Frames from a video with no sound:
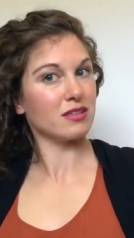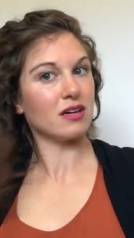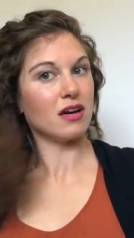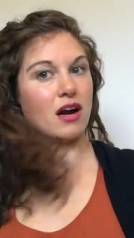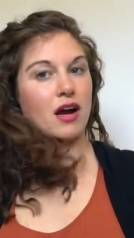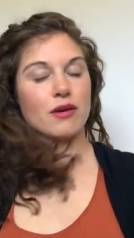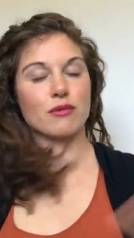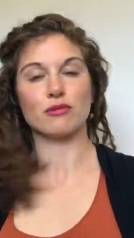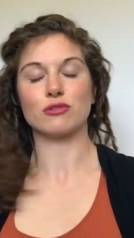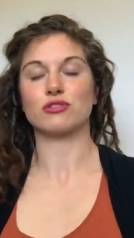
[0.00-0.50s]

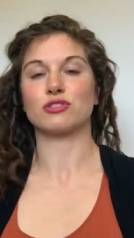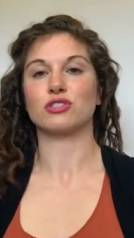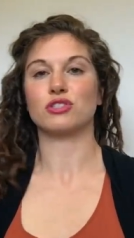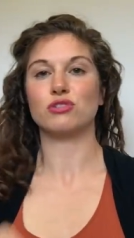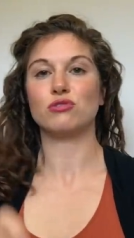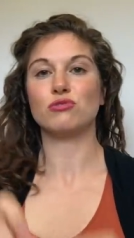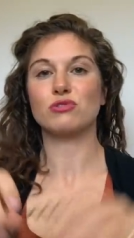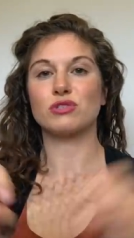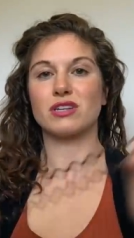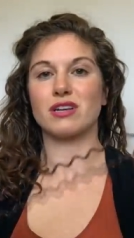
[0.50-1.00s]
I will
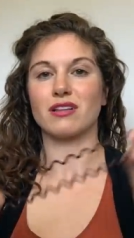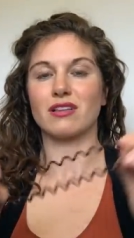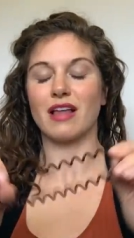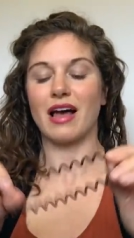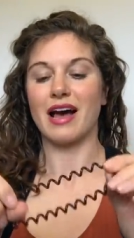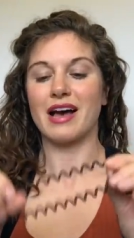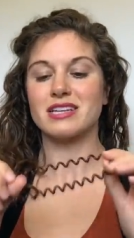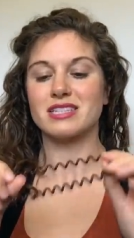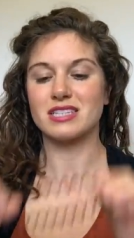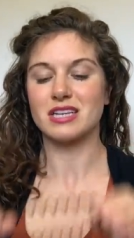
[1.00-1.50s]
use an
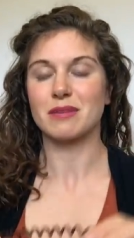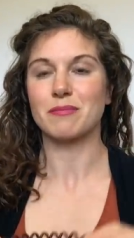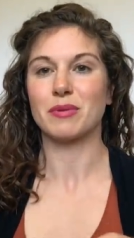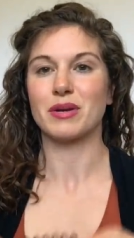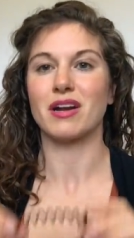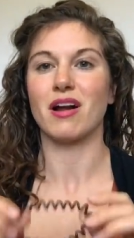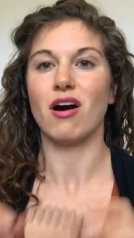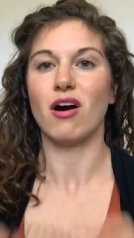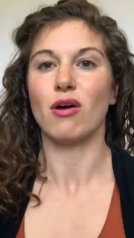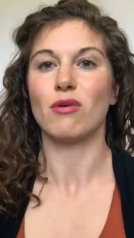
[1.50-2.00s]
elastic,
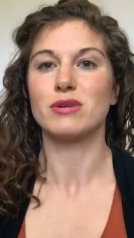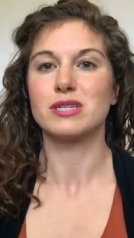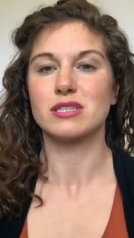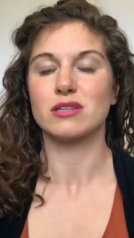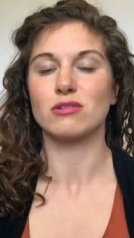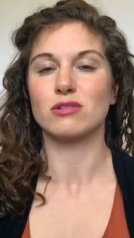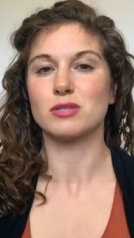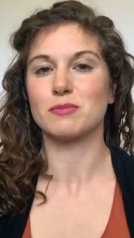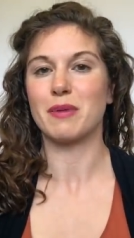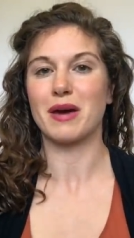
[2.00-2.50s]
but it always
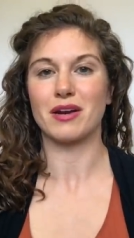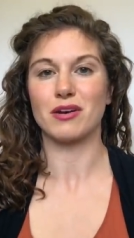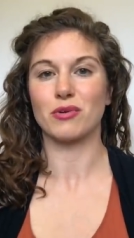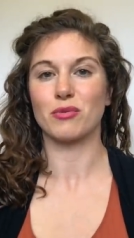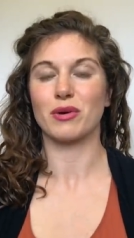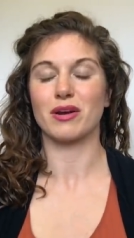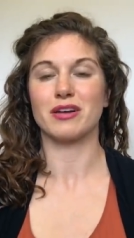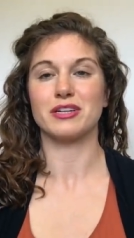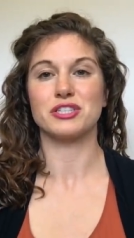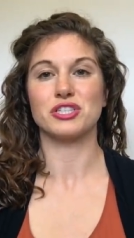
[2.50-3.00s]
looks better
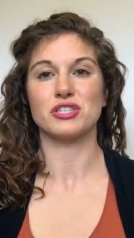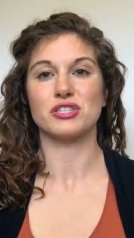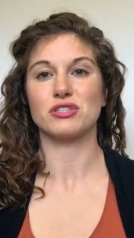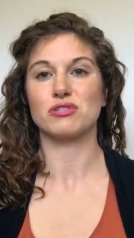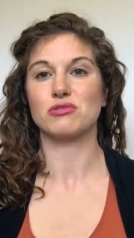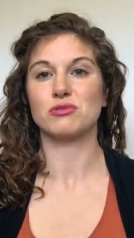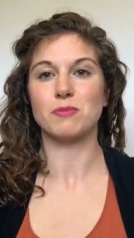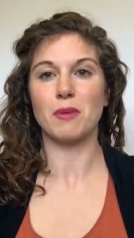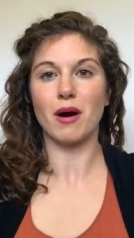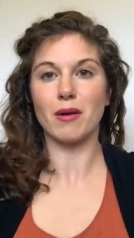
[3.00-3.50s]
when I just
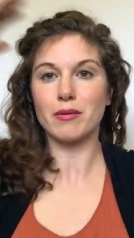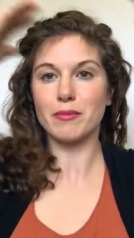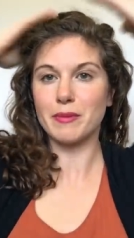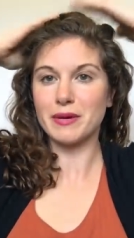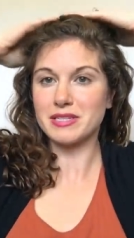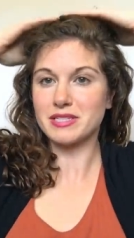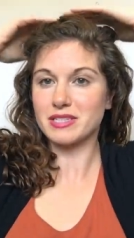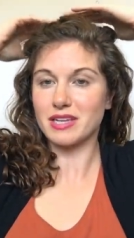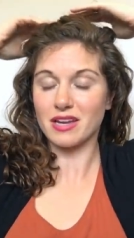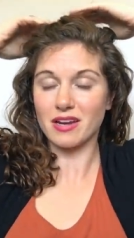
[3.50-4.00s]
use bobby
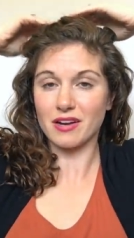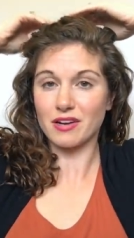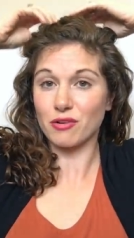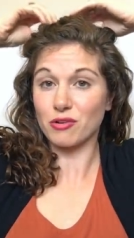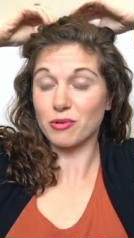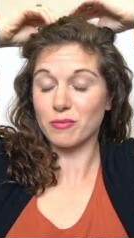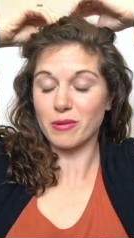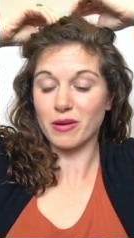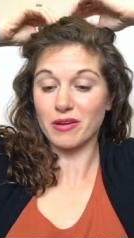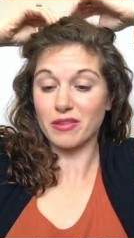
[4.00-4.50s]
pins. And I know
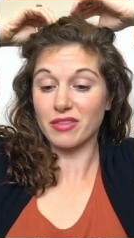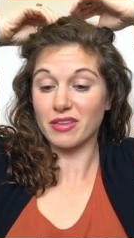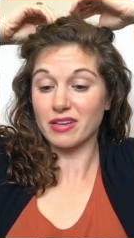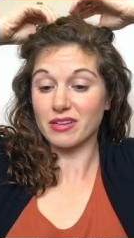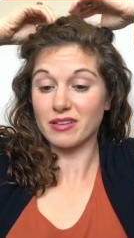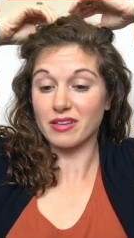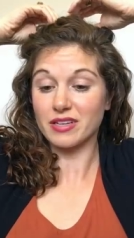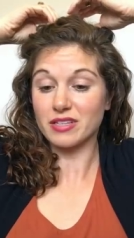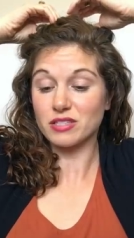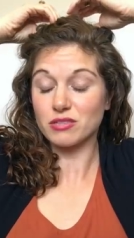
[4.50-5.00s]
you're probably
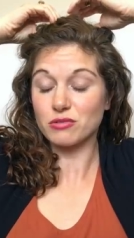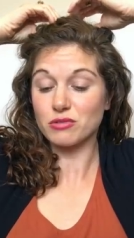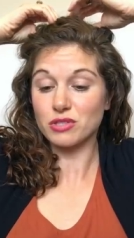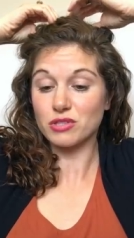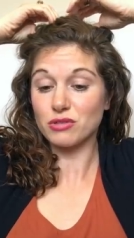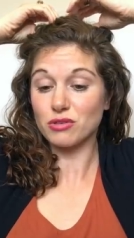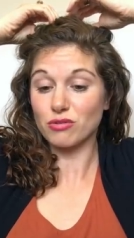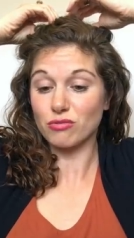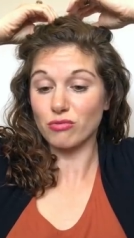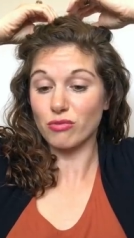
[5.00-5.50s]
thinking, like,
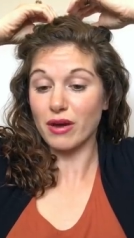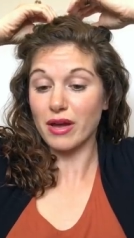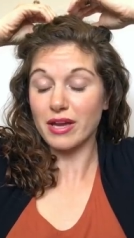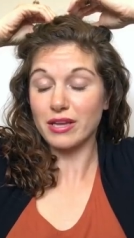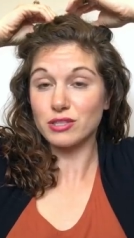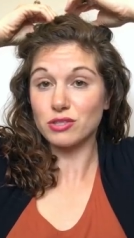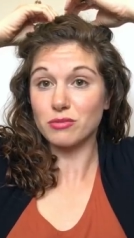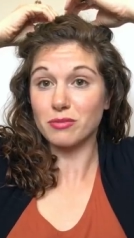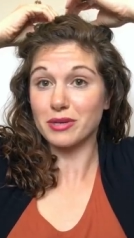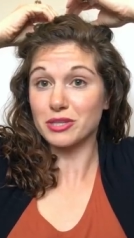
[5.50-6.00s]
Susie, you have
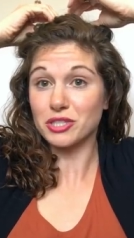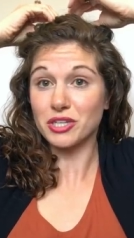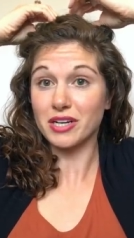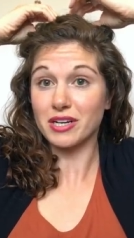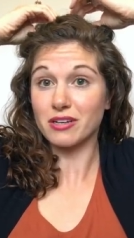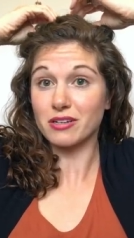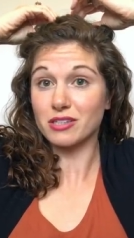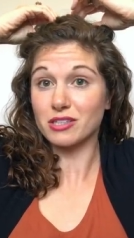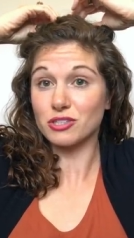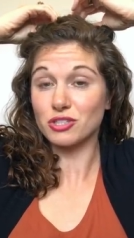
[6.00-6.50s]
way too much
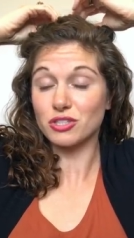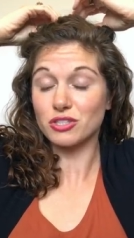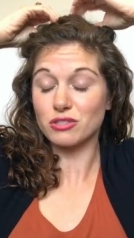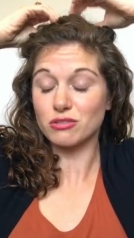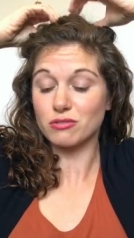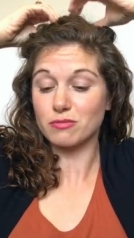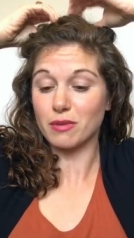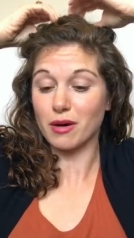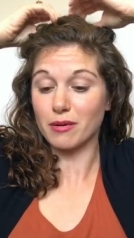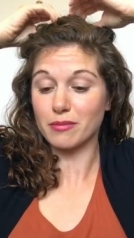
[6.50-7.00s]
hair to just
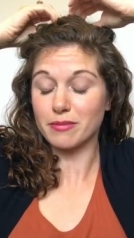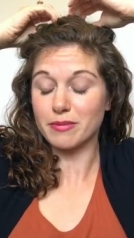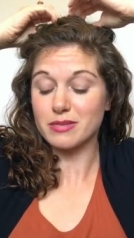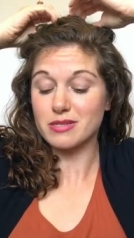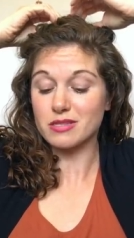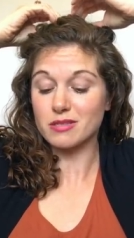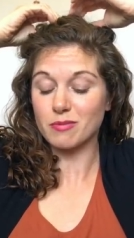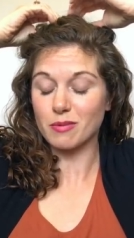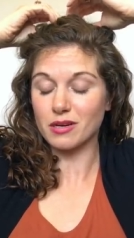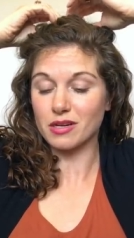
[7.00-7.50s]
use bobby
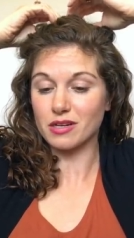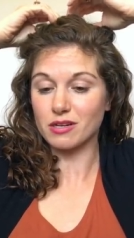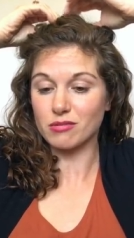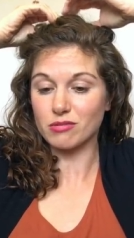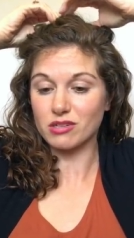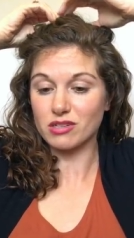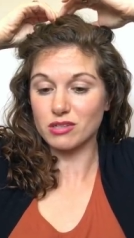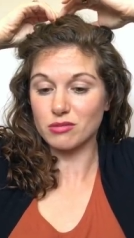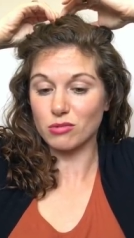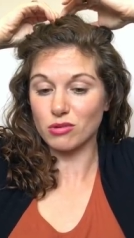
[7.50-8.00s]
pins, but it
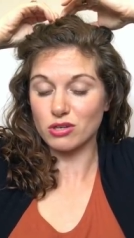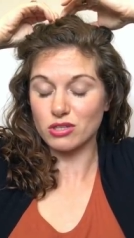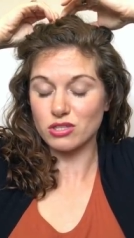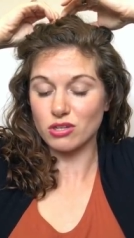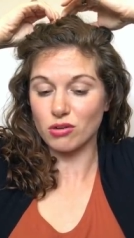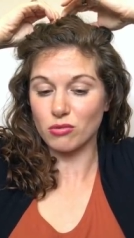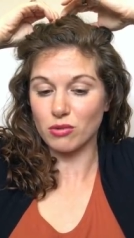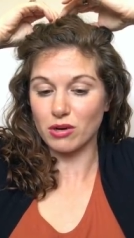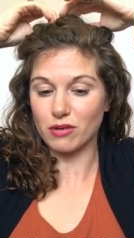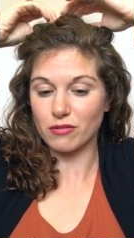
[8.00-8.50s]
really works
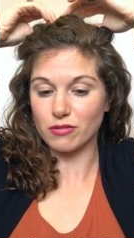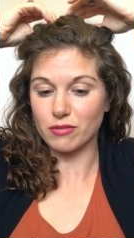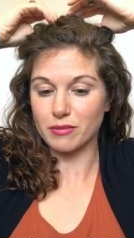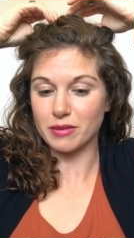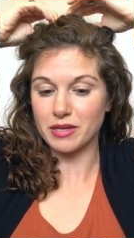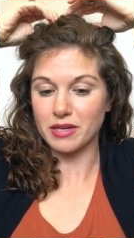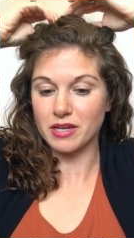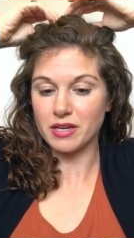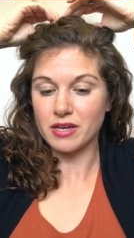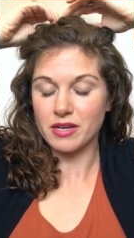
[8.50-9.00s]
out well for
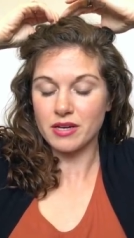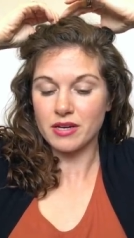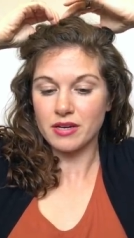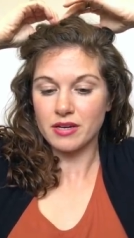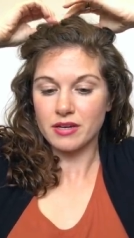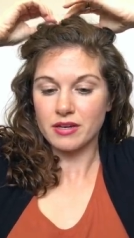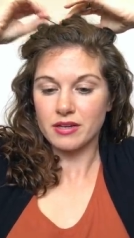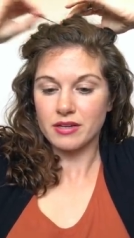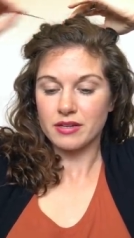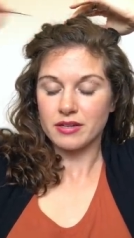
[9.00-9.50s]
me.
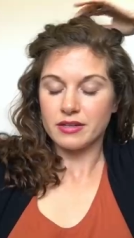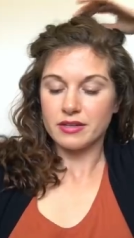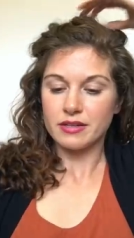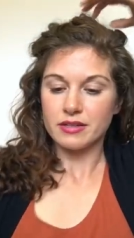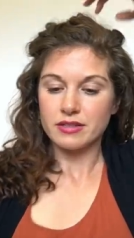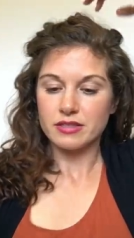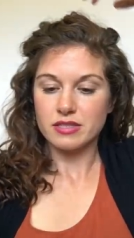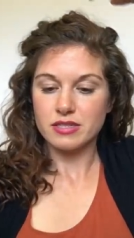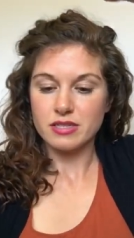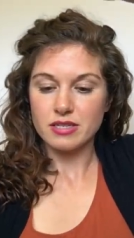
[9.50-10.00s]

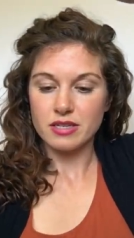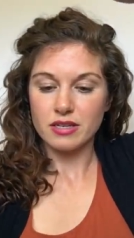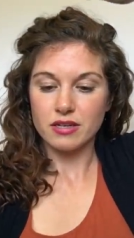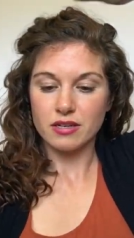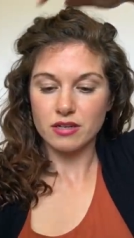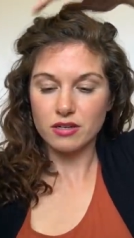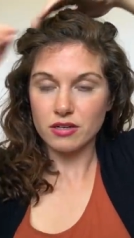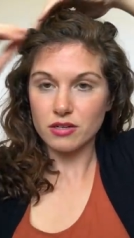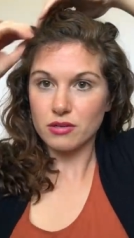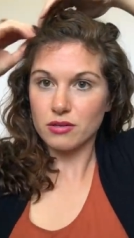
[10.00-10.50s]

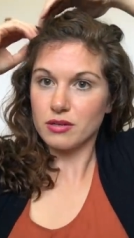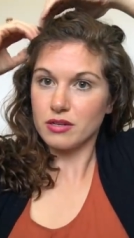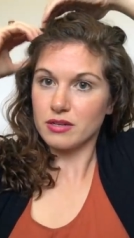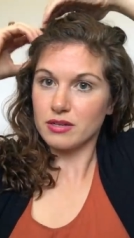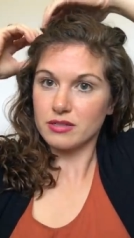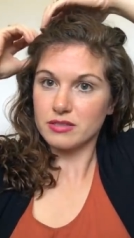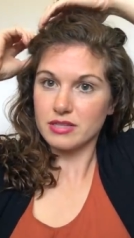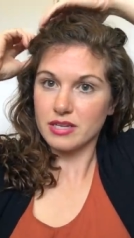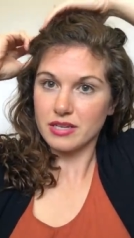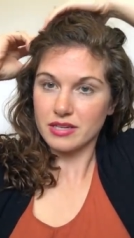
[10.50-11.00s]
So,
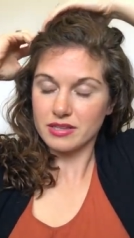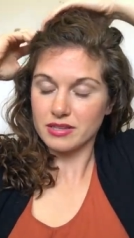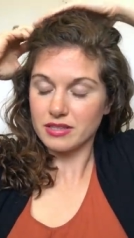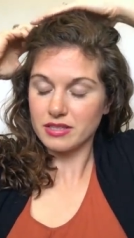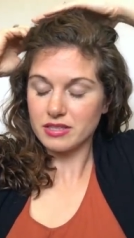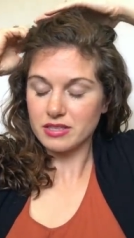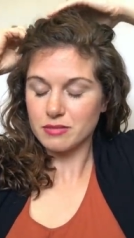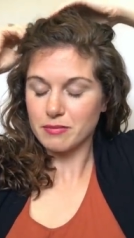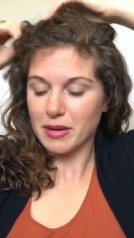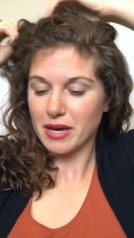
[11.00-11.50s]
taking
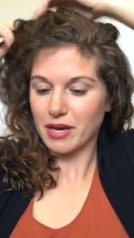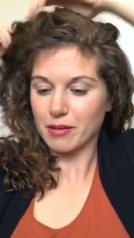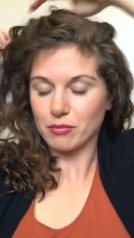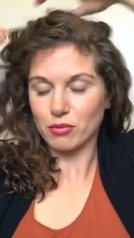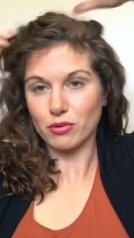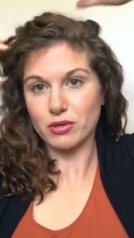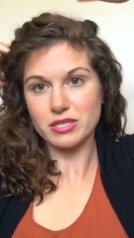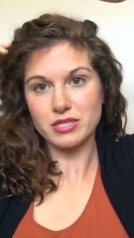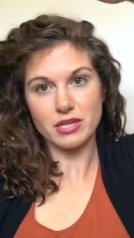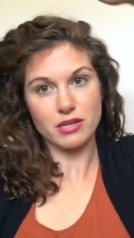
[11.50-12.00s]
these bad
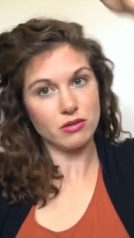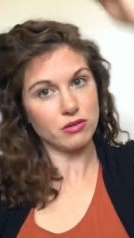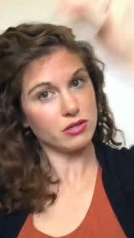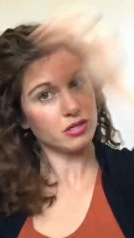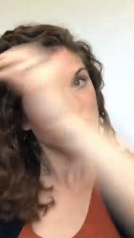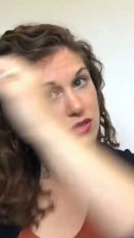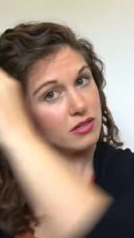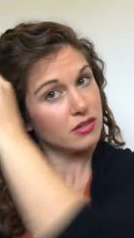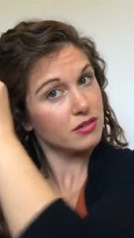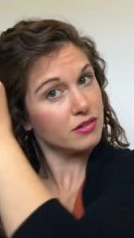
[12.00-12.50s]
boys
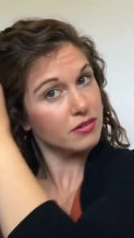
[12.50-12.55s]
out.